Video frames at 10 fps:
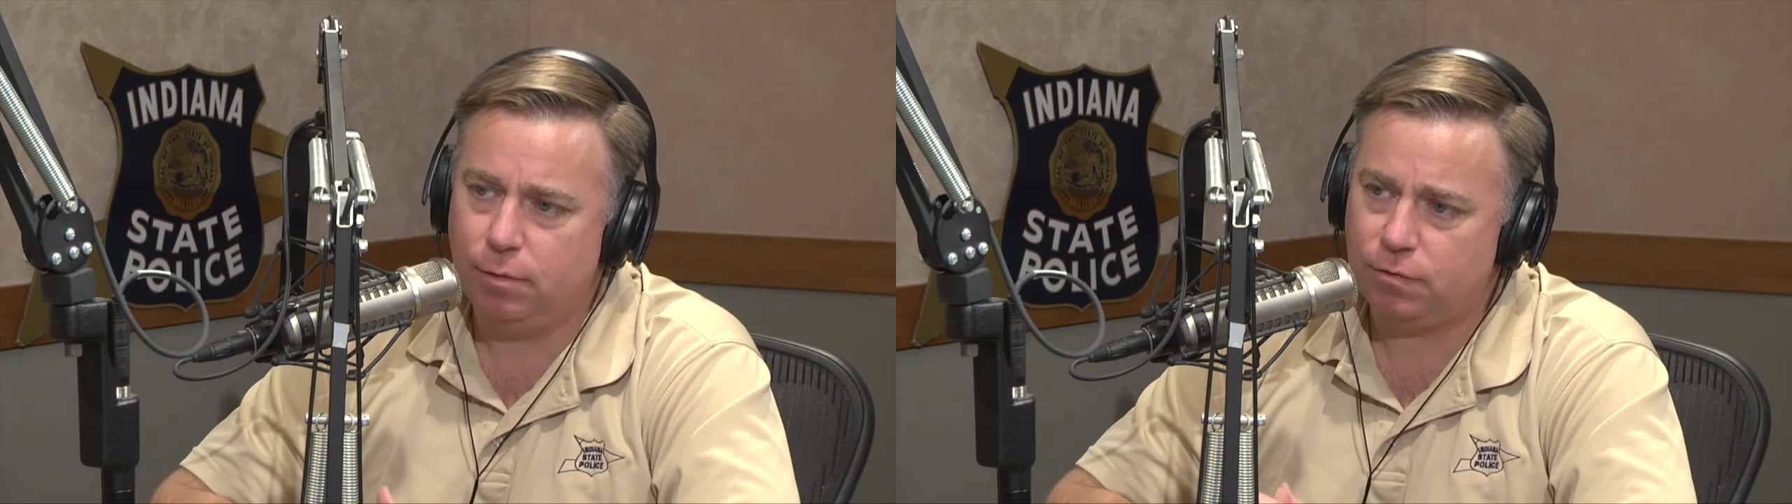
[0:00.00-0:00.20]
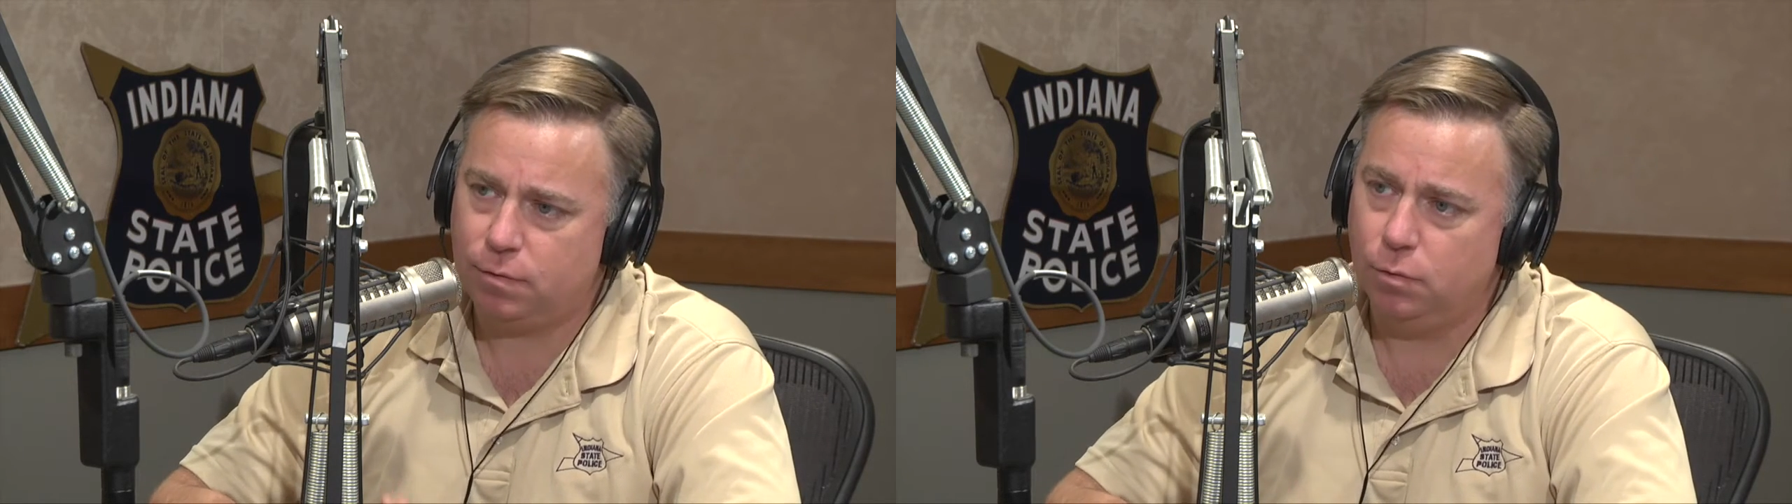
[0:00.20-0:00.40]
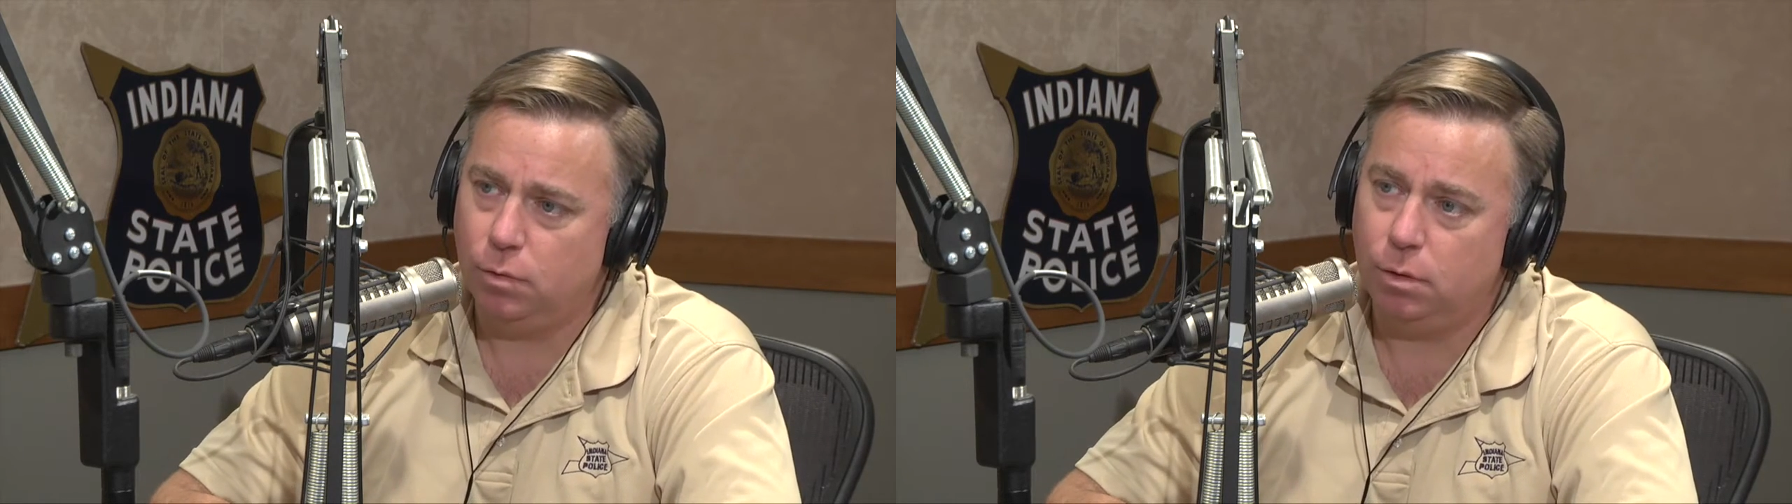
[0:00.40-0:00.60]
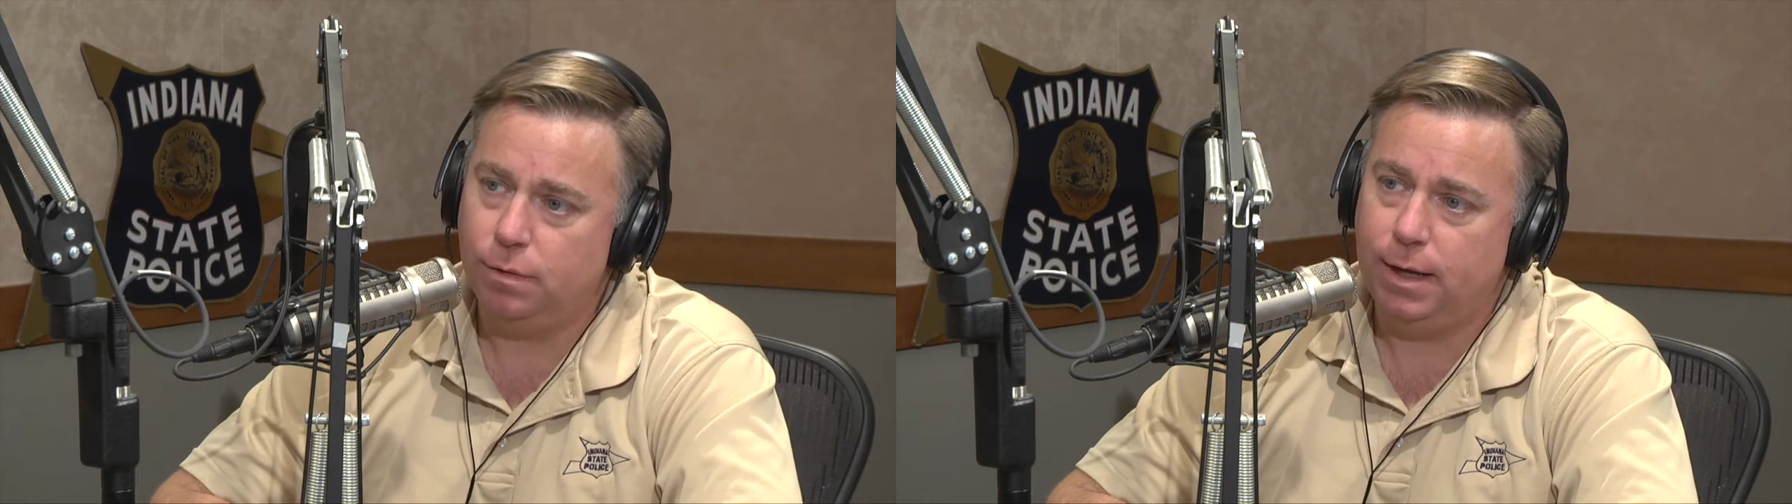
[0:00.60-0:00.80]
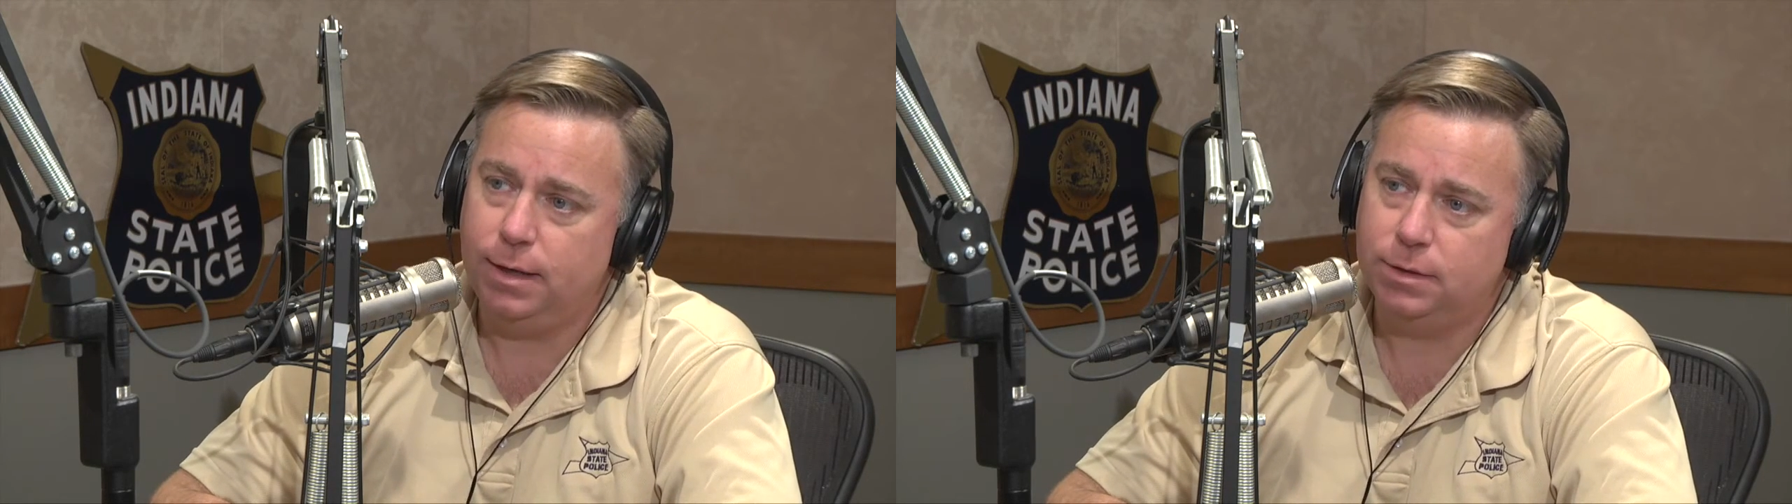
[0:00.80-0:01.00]
school
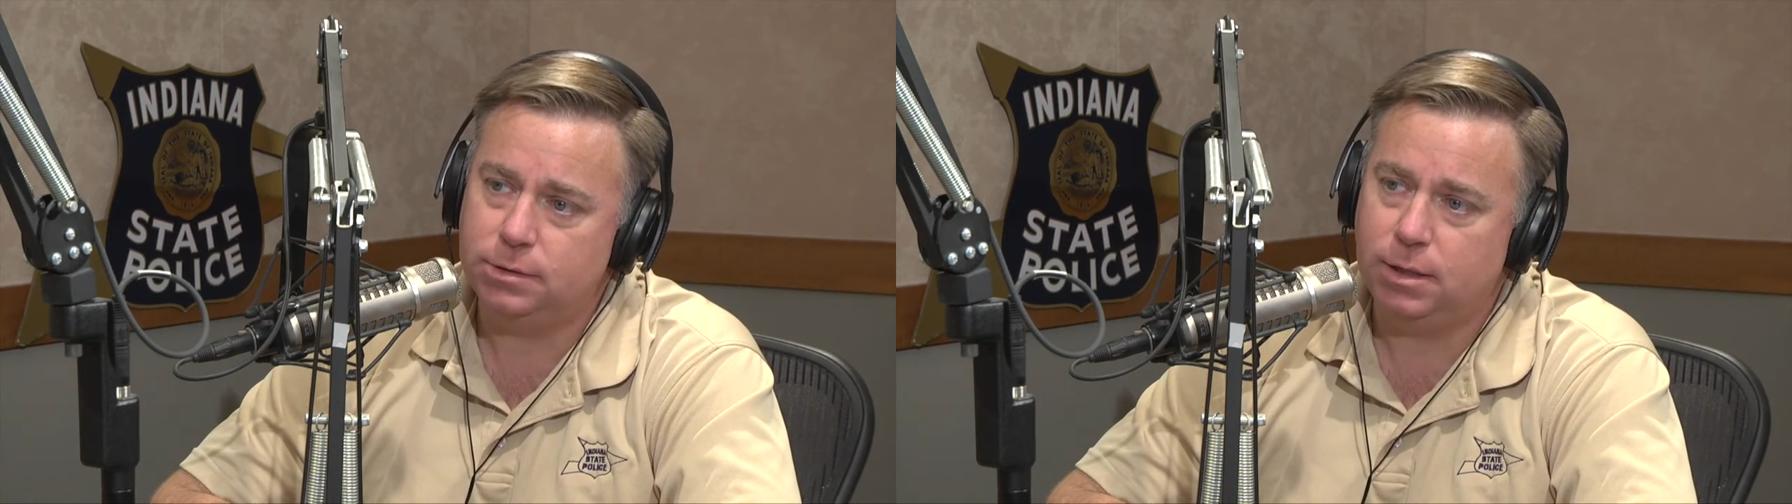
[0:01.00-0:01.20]
that is